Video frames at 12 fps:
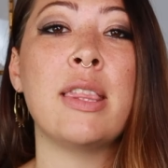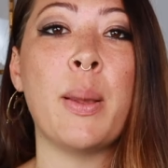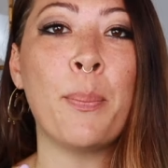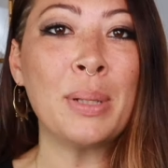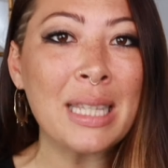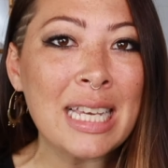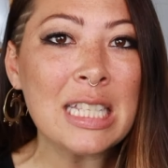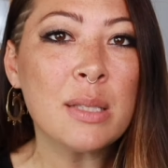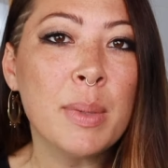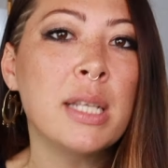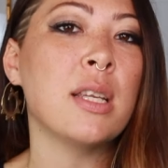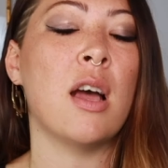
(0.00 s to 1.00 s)
and the
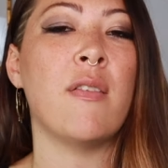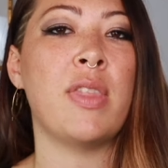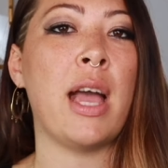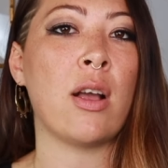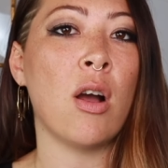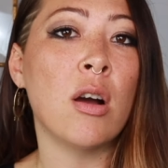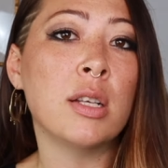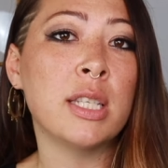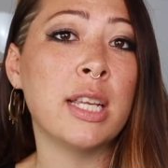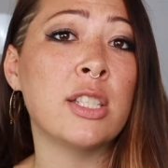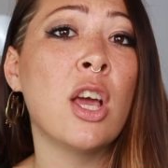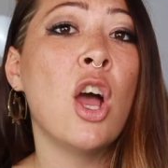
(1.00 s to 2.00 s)
placement of that
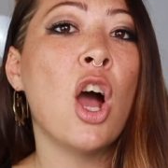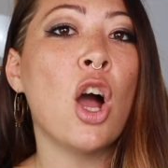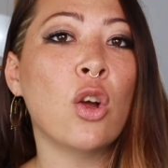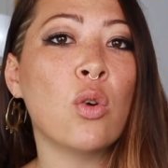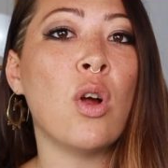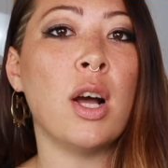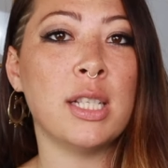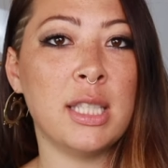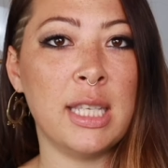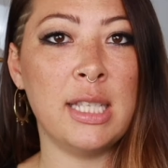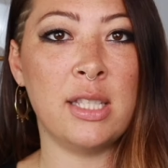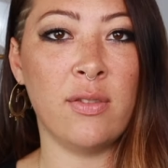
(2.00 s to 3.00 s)
content across
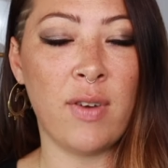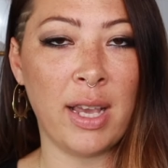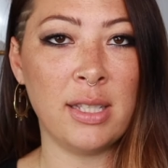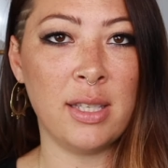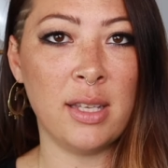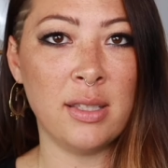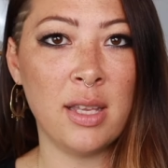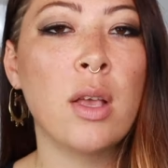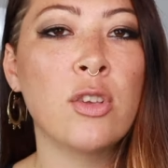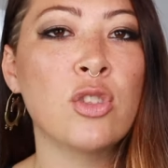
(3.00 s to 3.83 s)
these devices.